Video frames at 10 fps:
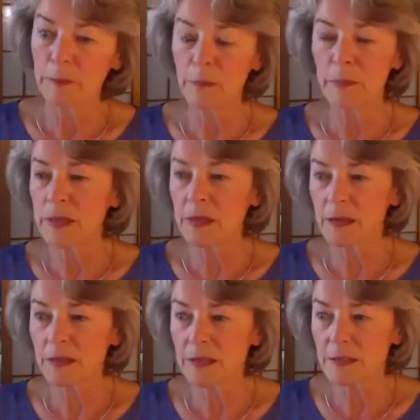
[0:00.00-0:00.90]

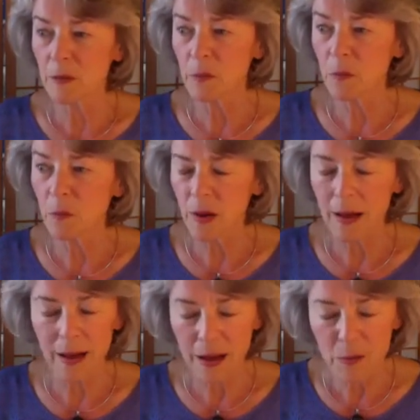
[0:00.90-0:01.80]
Because
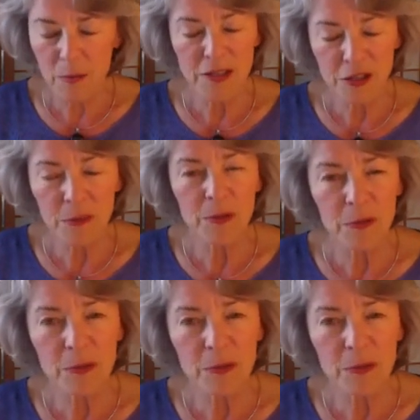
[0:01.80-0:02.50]
how much are we